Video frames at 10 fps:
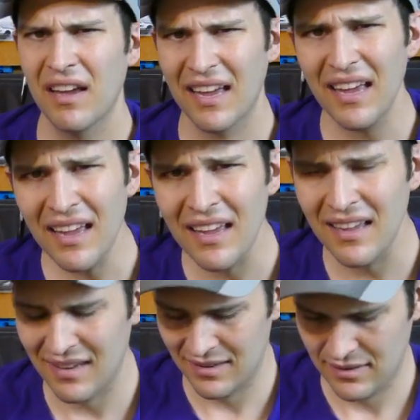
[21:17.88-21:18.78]
Huh?
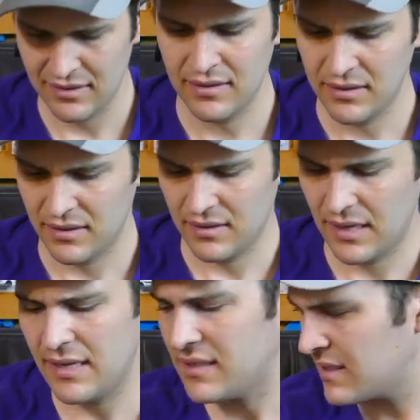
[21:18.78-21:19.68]

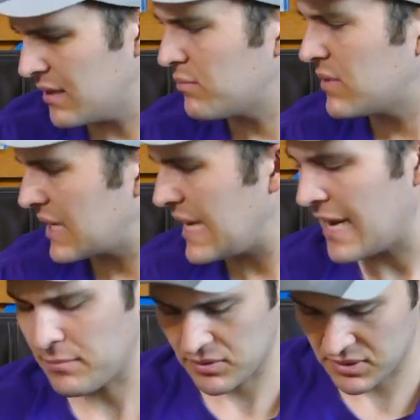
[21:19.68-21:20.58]
Hence the
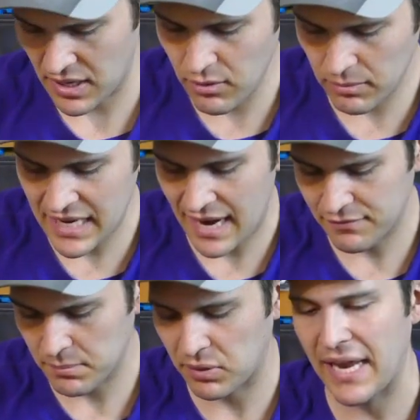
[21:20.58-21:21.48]
cables. So I normally have
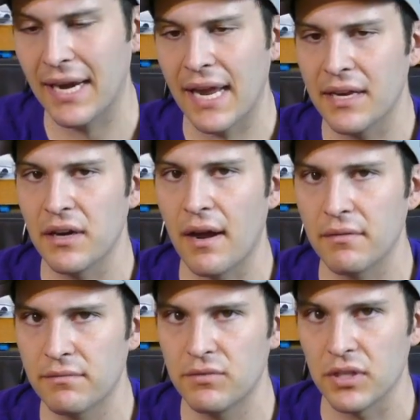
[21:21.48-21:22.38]
to plan ahead, not
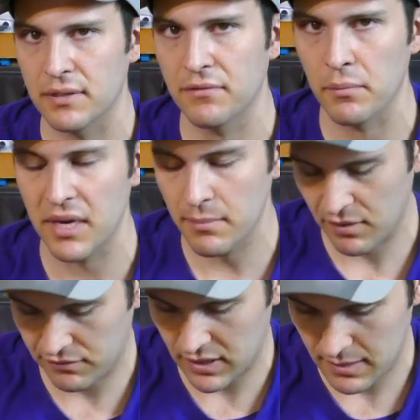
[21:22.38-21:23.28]
just for me,
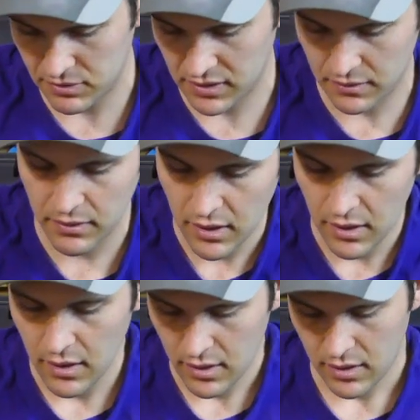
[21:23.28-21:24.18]
but for them, too.
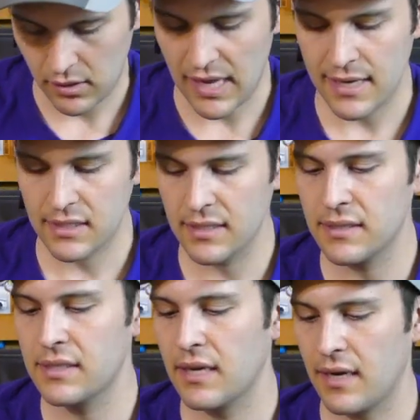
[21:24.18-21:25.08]

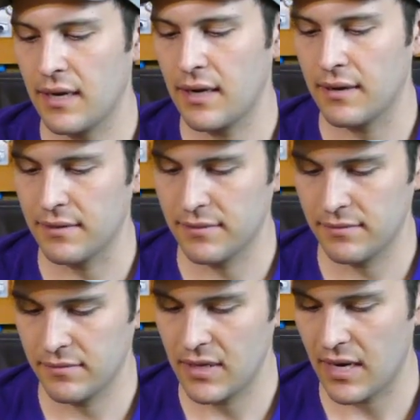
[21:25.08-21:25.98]
Glasses.
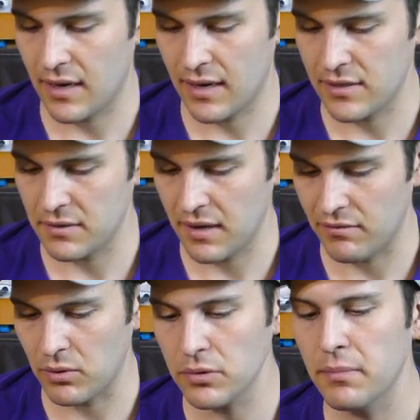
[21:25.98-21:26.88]
Yeah, I do
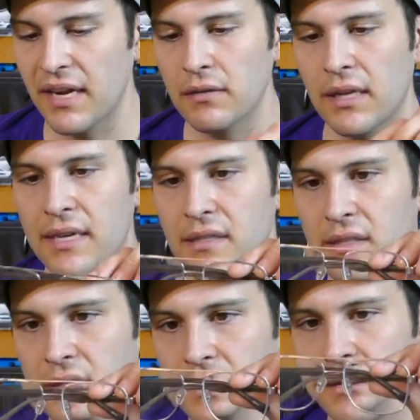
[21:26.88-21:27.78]
have old man
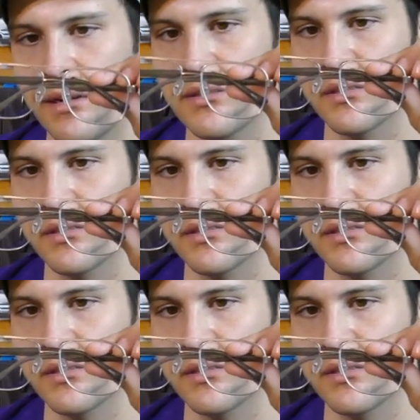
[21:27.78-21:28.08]
glasses. I